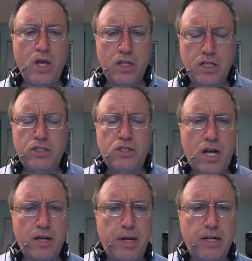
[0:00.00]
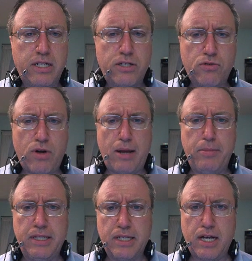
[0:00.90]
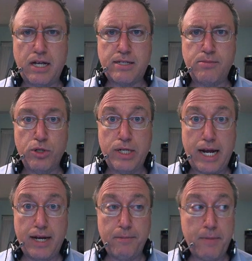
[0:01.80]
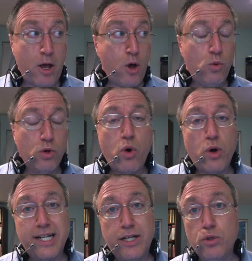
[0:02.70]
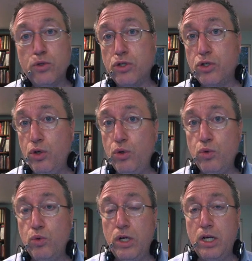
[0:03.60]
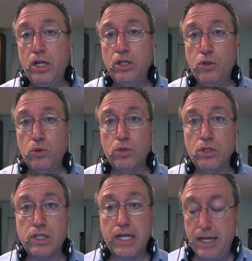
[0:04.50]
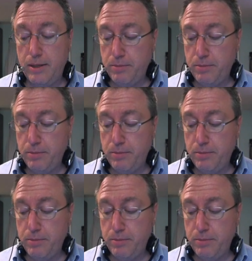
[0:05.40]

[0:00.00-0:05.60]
Let's talk about describing the customer data. We're going to use two tools in